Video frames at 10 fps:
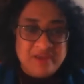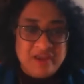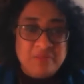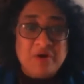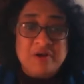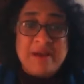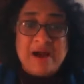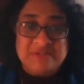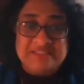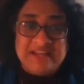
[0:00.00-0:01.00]
He woke up
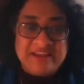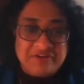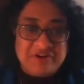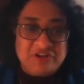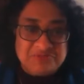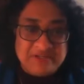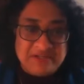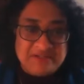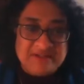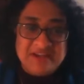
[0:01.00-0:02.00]
hours later in
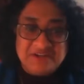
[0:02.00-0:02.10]
hospital